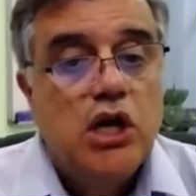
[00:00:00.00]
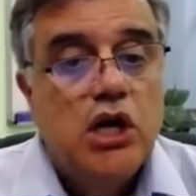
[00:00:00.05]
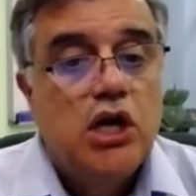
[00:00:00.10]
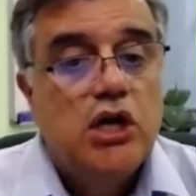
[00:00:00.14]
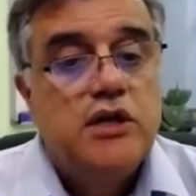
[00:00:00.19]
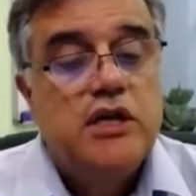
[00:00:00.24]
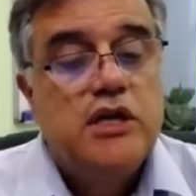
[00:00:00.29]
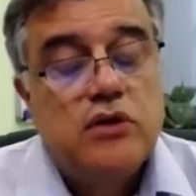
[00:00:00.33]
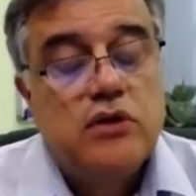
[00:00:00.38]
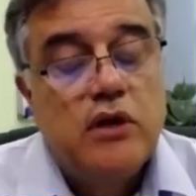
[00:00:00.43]

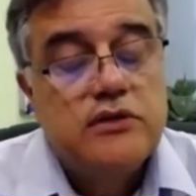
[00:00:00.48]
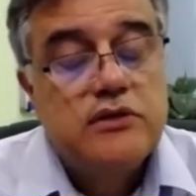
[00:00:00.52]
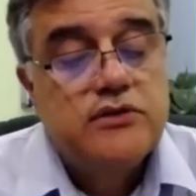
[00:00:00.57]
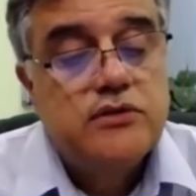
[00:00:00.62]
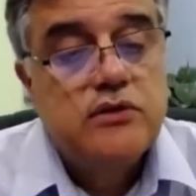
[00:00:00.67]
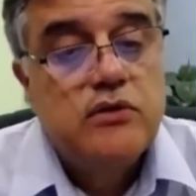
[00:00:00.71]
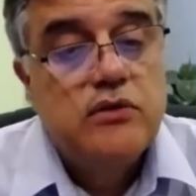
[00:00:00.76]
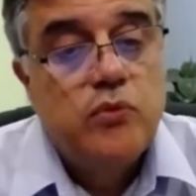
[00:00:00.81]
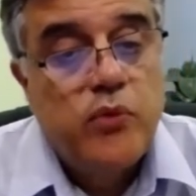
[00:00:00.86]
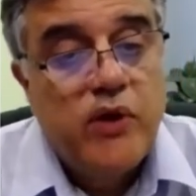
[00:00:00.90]
There's
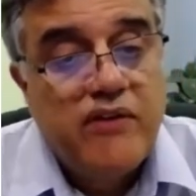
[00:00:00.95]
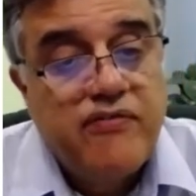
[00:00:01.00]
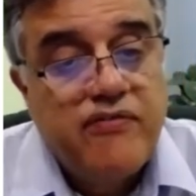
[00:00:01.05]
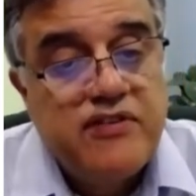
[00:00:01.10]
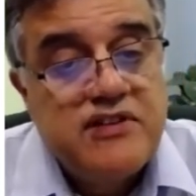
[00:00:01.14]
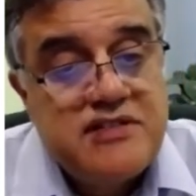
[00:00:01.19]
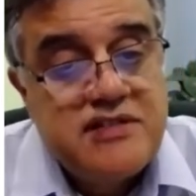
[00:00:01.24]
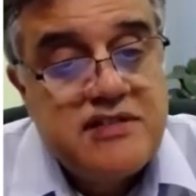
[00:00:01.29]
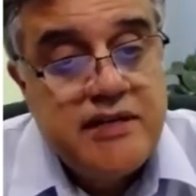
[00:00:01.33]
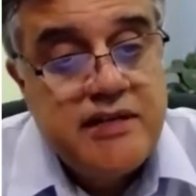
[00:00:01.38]
also
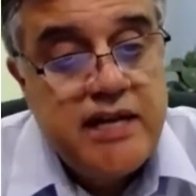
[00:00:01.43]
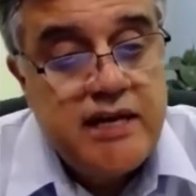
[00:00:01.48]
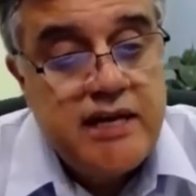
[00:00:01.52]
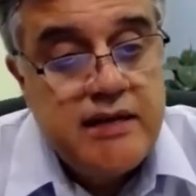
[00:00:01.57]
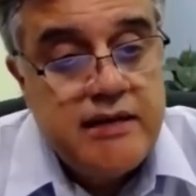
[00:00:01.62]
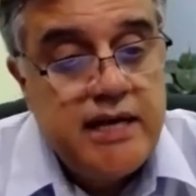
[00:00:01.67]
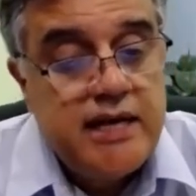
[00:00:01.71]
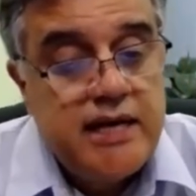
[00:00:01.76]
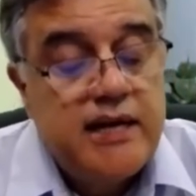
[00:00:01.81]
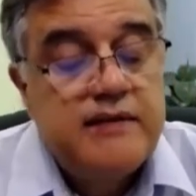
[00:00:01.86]
reference
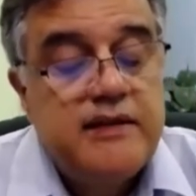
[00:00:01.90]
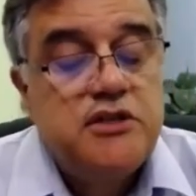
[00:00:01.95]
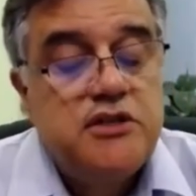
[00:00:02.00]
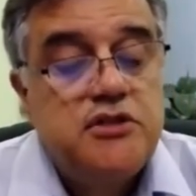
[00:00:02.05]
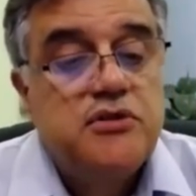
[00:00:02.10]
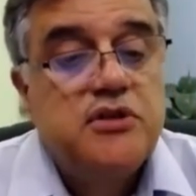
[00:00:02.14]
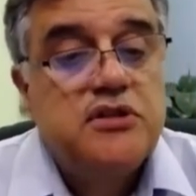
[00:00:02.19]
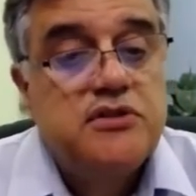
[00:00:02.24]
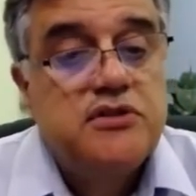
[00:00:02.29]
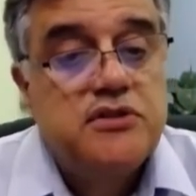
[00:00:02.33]
data that
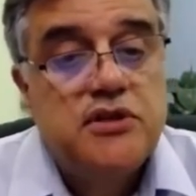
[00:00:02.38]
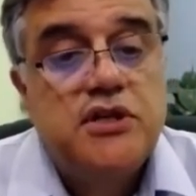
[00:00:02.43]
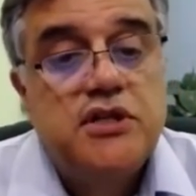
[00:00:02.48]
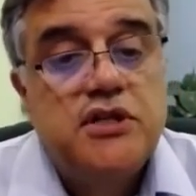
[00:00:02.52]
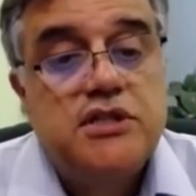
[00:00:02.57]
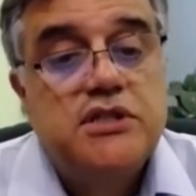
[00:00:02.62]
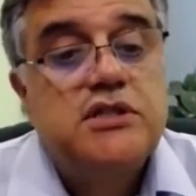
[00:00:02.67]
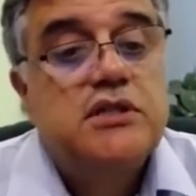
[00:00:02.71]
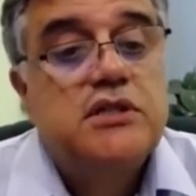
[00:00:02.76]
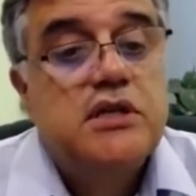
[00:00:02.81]
you can
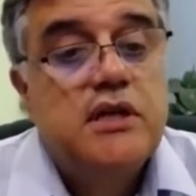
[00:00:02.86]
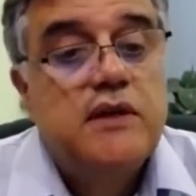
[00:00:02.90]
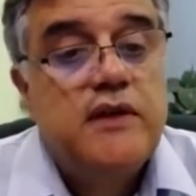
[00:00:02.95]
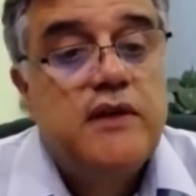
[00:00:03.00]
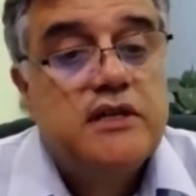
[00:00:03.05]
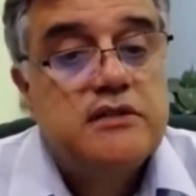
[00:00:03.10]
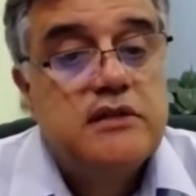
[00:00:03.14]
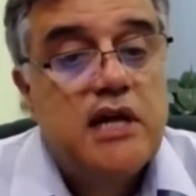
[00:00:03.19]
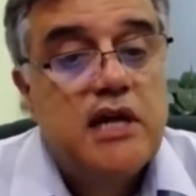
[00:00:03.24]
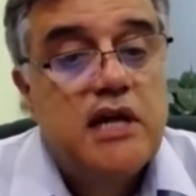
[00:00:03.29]
search.
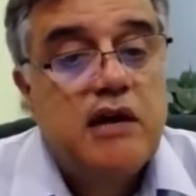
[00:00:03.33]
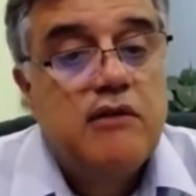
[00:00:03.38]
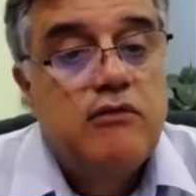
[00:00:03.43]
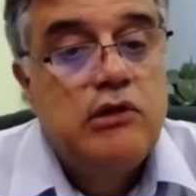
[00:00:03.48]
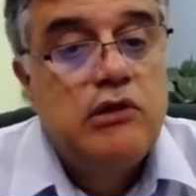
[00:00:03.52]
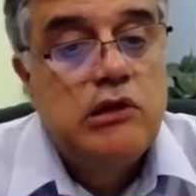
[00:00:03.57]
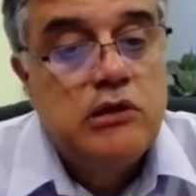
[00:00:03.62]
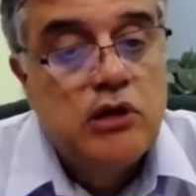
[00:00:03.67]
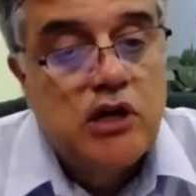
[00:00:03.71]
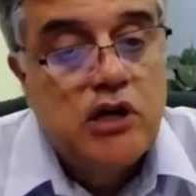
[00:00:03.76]
There's a lot of
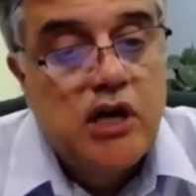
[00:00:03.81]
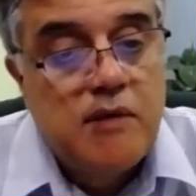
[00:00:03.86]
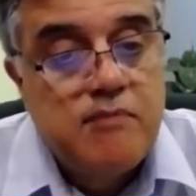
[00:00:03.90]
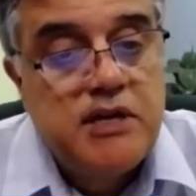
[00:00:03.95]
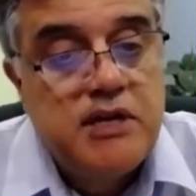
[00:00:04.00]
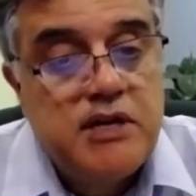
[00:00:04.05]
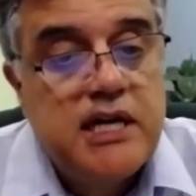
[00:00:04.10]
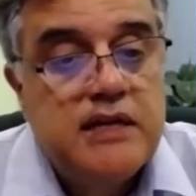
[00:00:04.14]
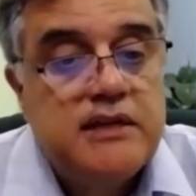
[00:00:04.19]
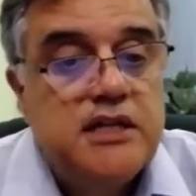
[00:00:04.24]
lookup
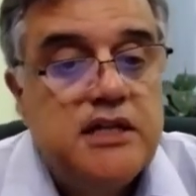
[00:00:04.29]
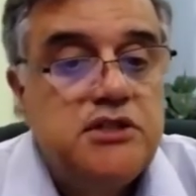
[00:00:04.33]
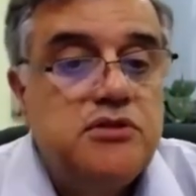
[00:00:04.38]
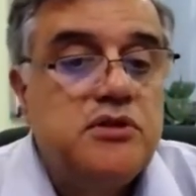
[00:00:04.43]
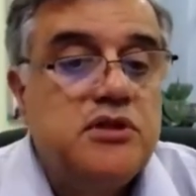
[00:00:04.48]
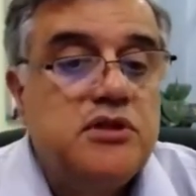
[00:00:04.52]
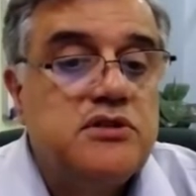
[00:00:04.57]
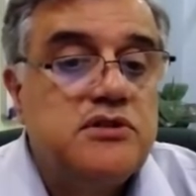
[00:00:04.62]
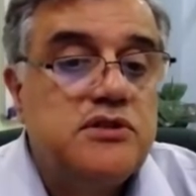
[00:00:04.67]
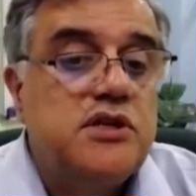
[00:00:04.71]
data that you
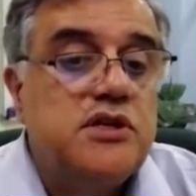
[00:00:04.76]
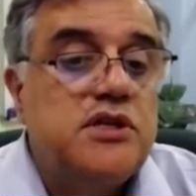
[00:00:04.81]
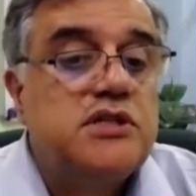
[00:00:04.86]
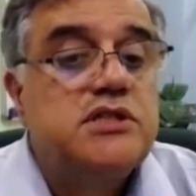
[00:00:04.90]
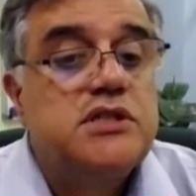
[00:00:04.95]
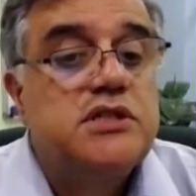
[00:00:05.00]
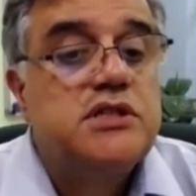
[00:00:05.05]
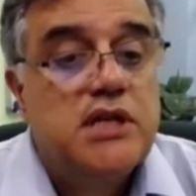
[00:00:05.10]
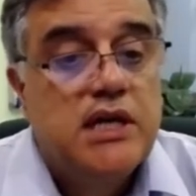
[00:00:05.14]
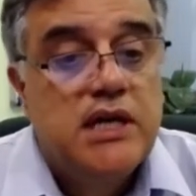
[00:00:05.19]
can
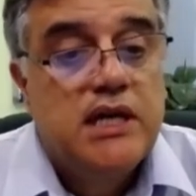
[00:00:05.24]
search.